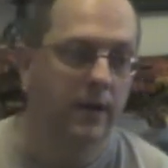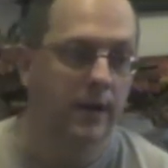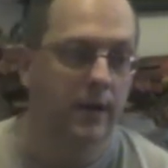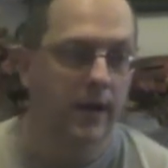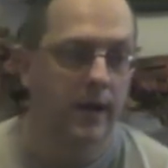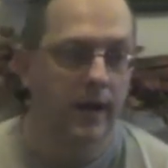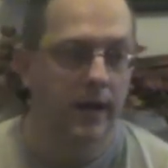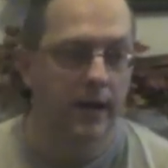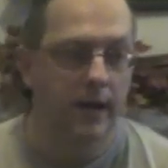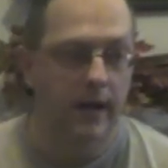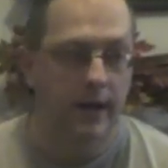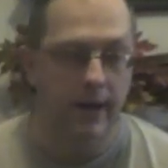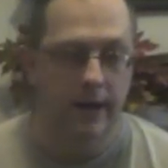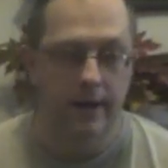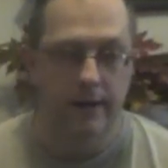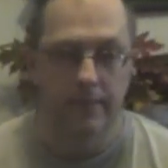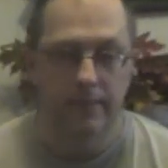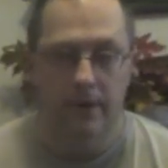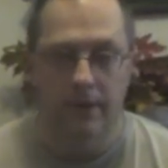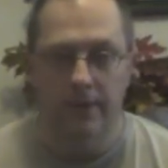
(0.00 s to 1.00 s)
I had
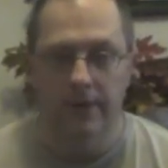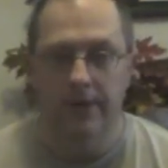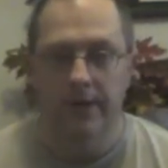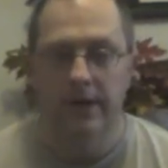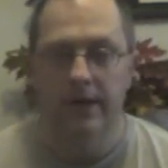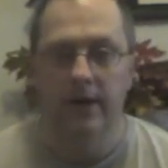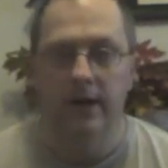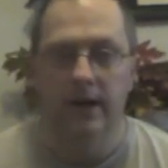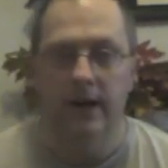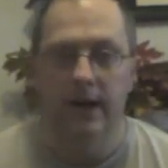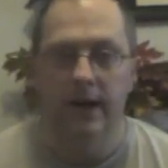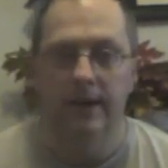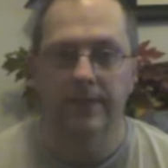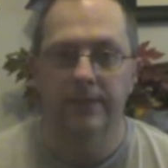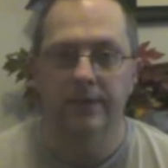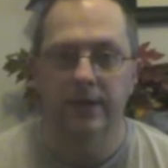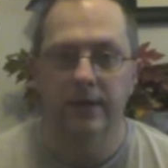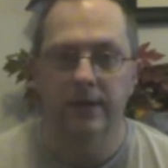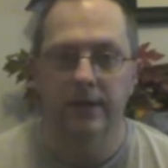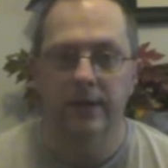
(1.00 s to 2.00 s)
a momentary
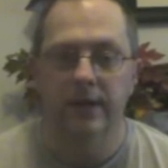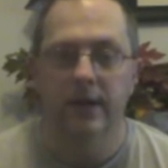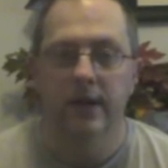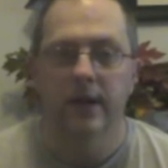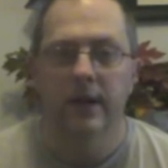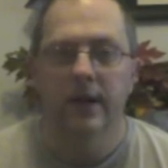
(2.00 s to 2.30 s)
lapse in